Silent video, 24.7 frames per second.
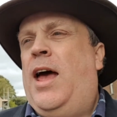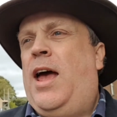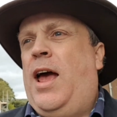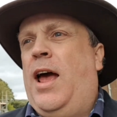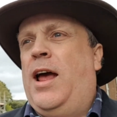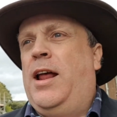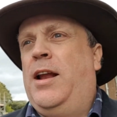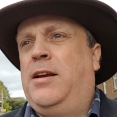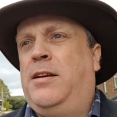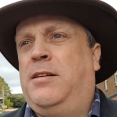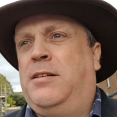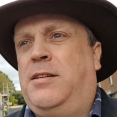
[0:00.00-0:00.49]

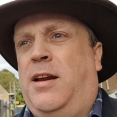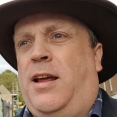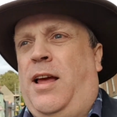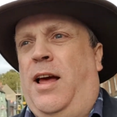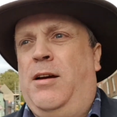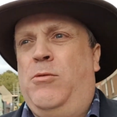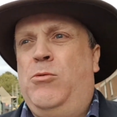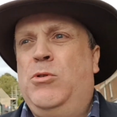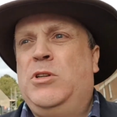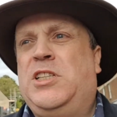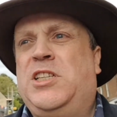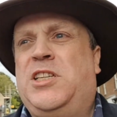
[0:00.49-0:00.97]
And
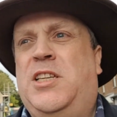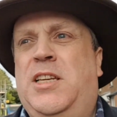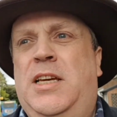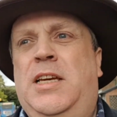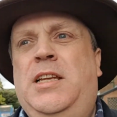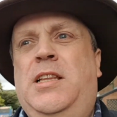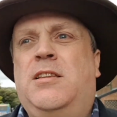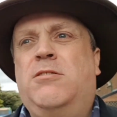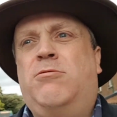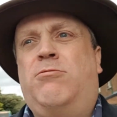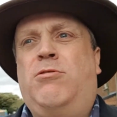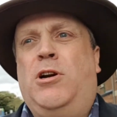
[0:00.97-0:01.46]
I would
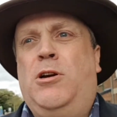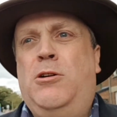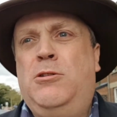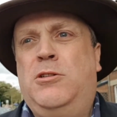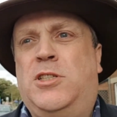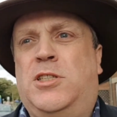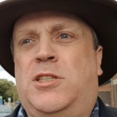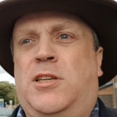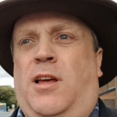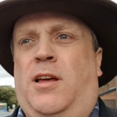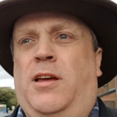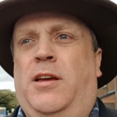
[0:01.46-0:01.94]
see the
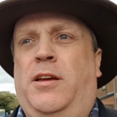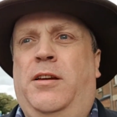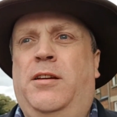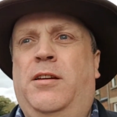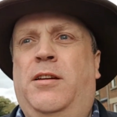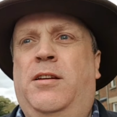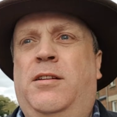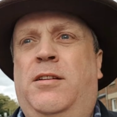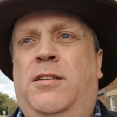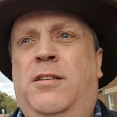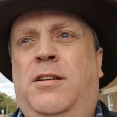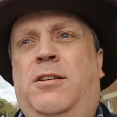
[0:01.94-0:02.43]
road sign
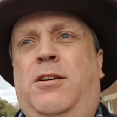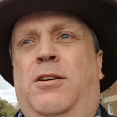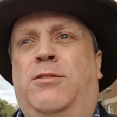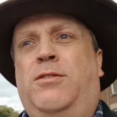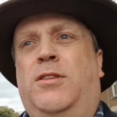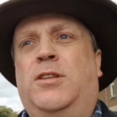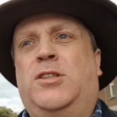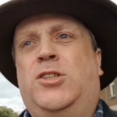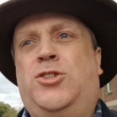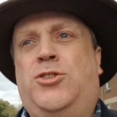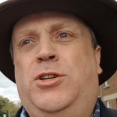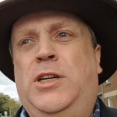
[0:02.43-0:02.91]
of
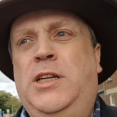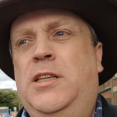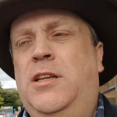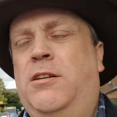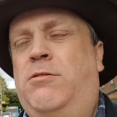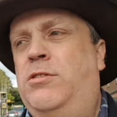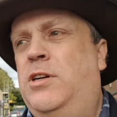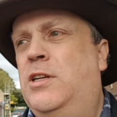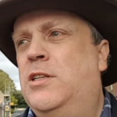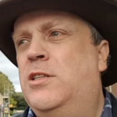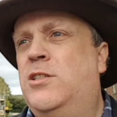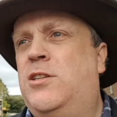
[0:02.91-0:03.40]
the street
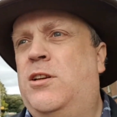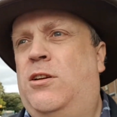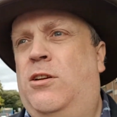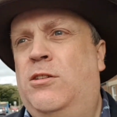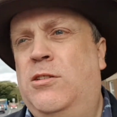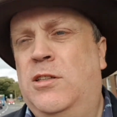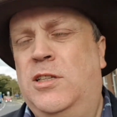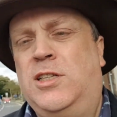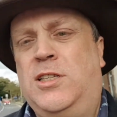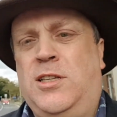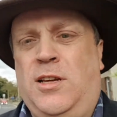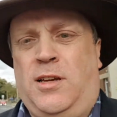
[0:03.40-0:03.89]
that runs
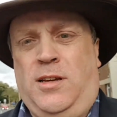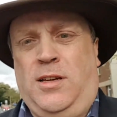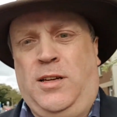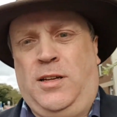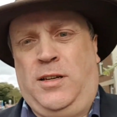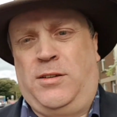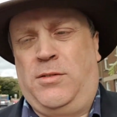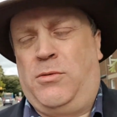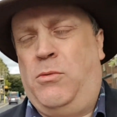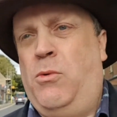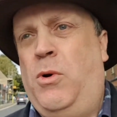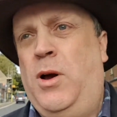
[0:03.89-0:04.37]

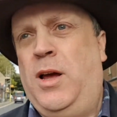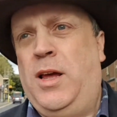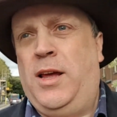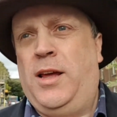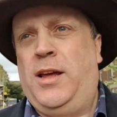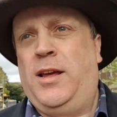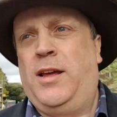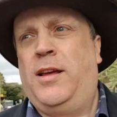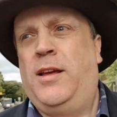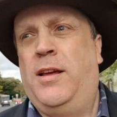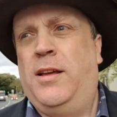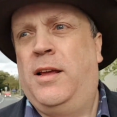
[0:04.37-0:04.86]
alongside
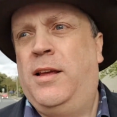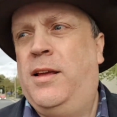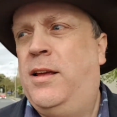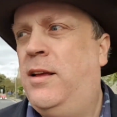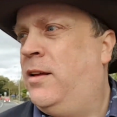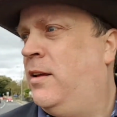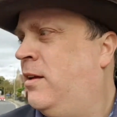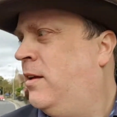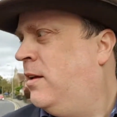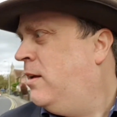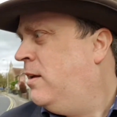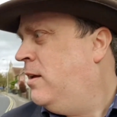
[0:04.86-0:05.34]
where
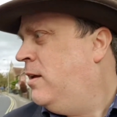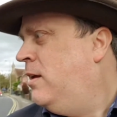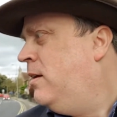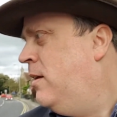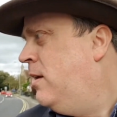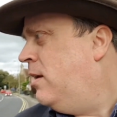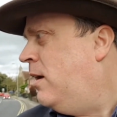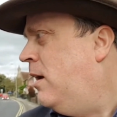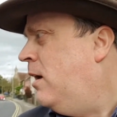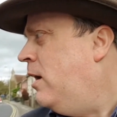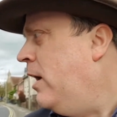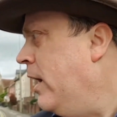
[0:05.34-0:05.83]

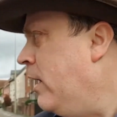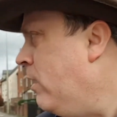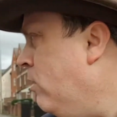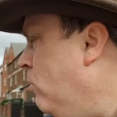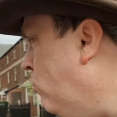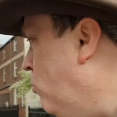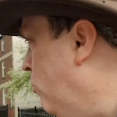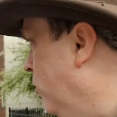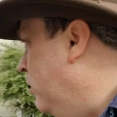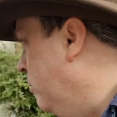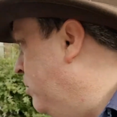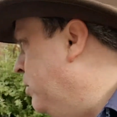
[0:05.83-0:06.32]
I
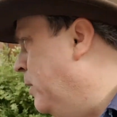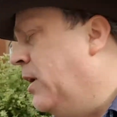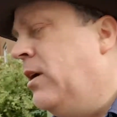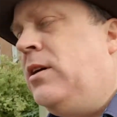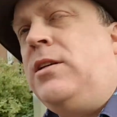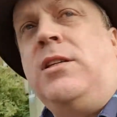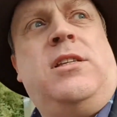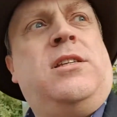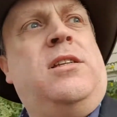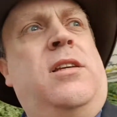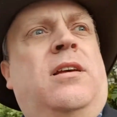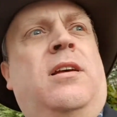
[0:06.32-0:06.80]
caught the
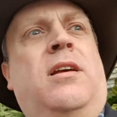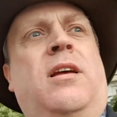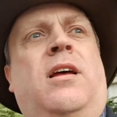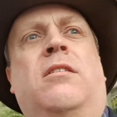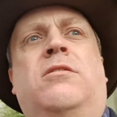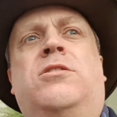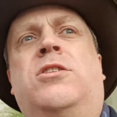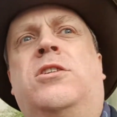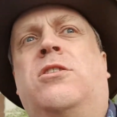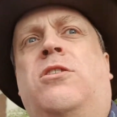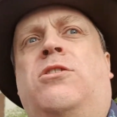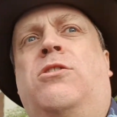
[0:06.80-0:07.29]
bus.
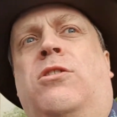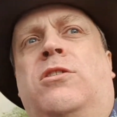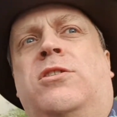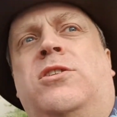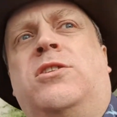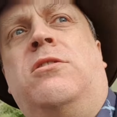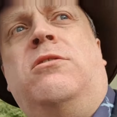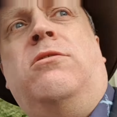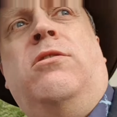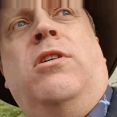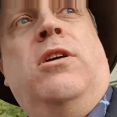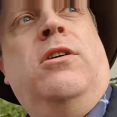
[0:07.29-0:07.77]
I'll just
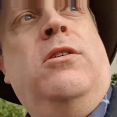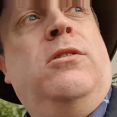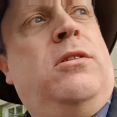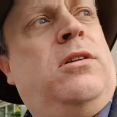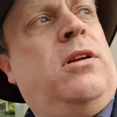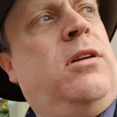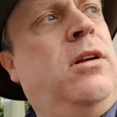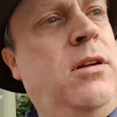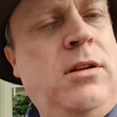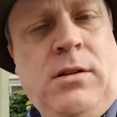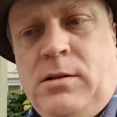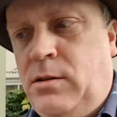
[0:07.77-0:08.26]
cross the road,
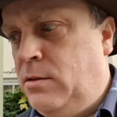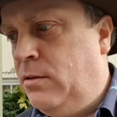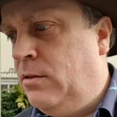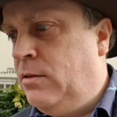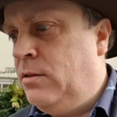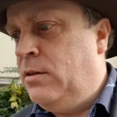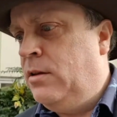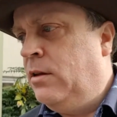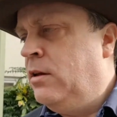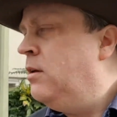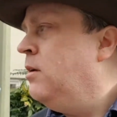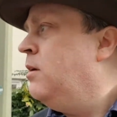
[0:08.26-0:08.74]

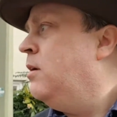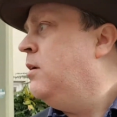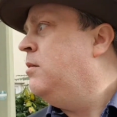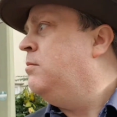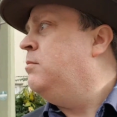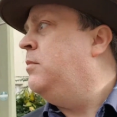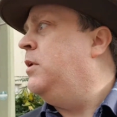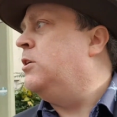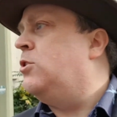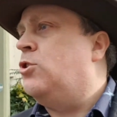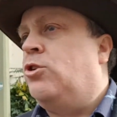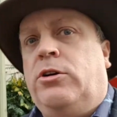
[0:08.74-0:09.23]

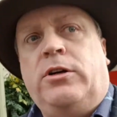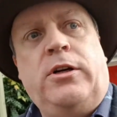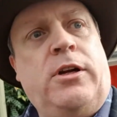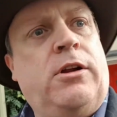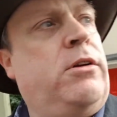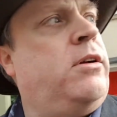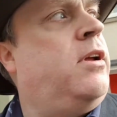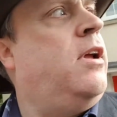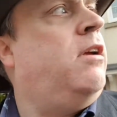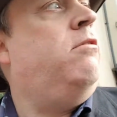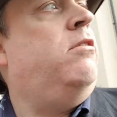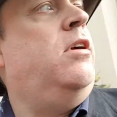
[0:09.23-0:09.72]
make sure I
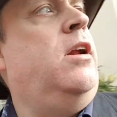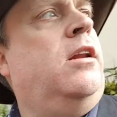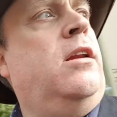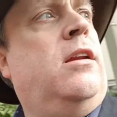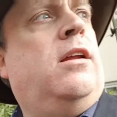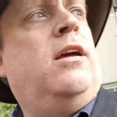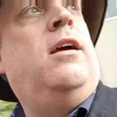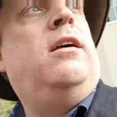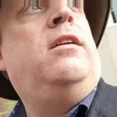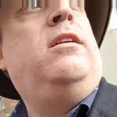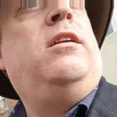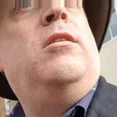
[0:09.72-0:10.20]
don't get run
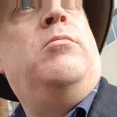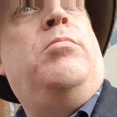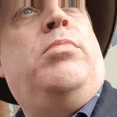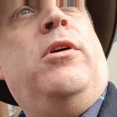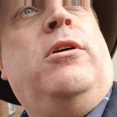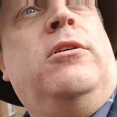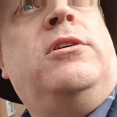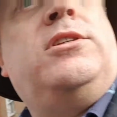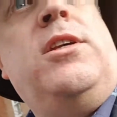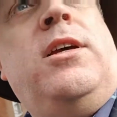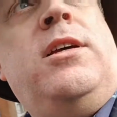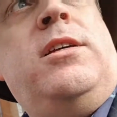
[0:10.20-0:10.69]
down in the
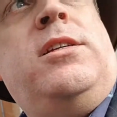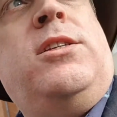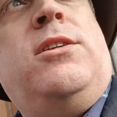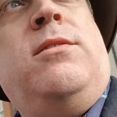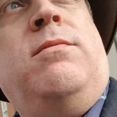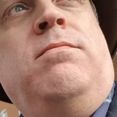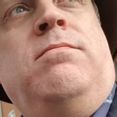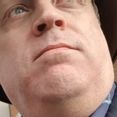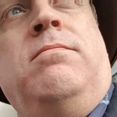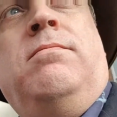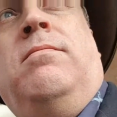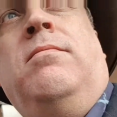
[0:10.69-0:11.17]
process.
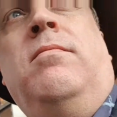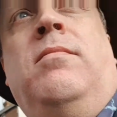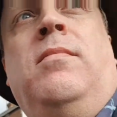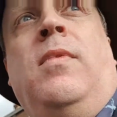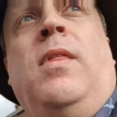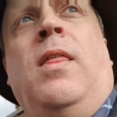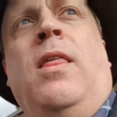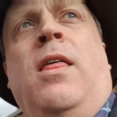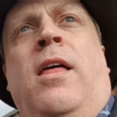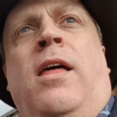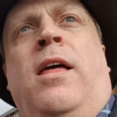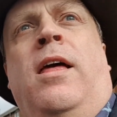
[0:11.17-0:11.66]

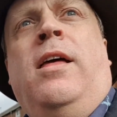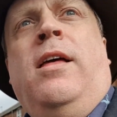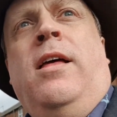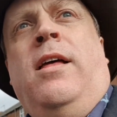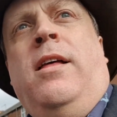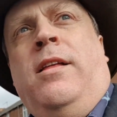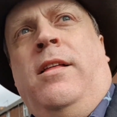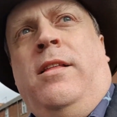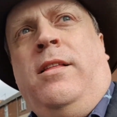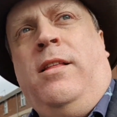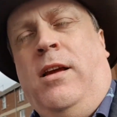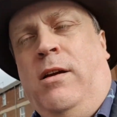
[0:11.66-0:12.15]

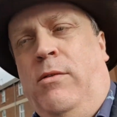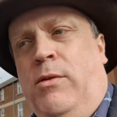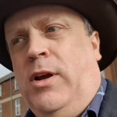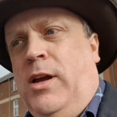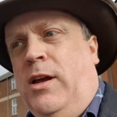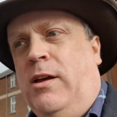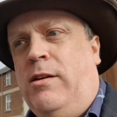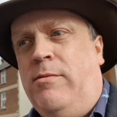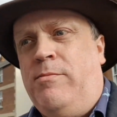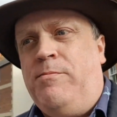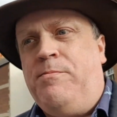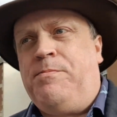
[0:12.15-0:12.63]
There we
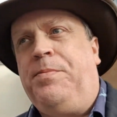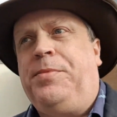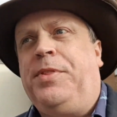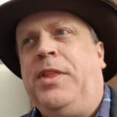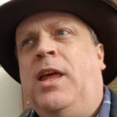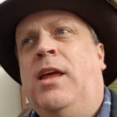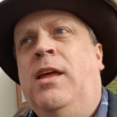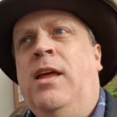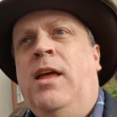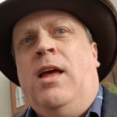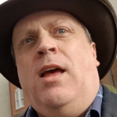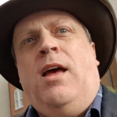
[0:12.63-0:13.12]
are.
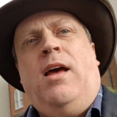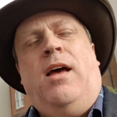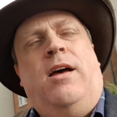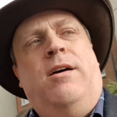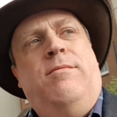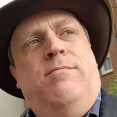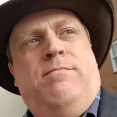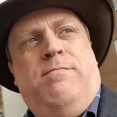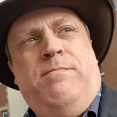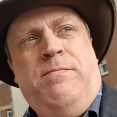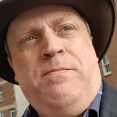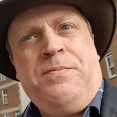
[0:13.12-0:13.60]

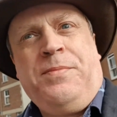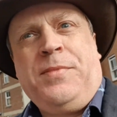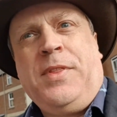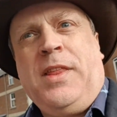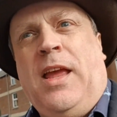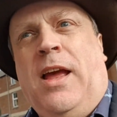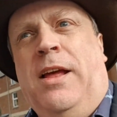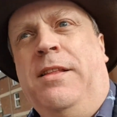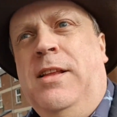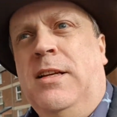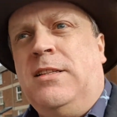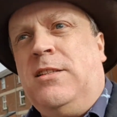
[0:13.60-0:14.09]
Um,
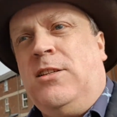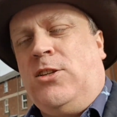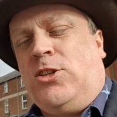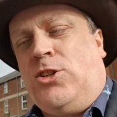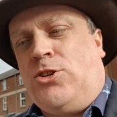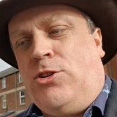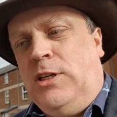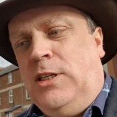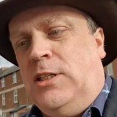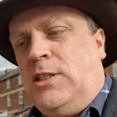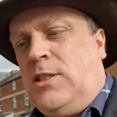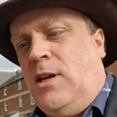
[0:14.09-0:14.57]
and there's a
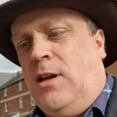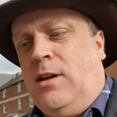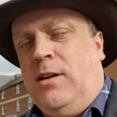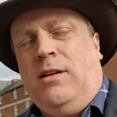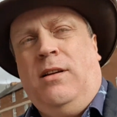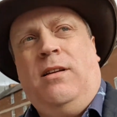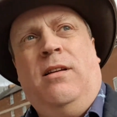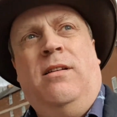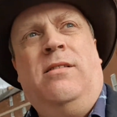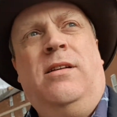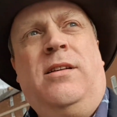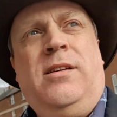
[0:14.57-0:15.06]
street
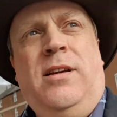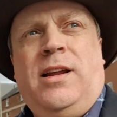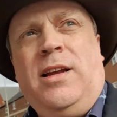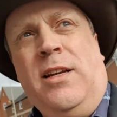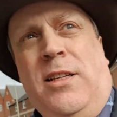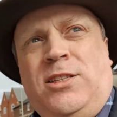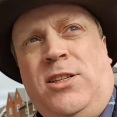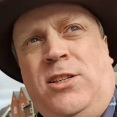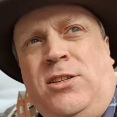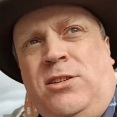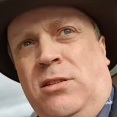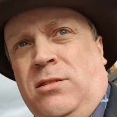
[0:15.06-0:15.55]
sign
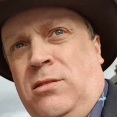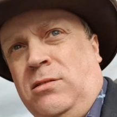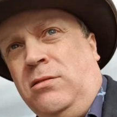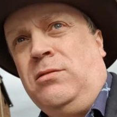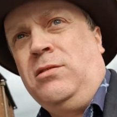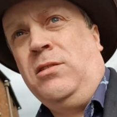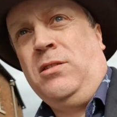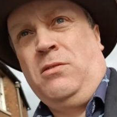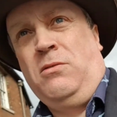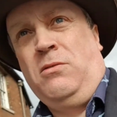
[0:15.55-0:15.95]
next to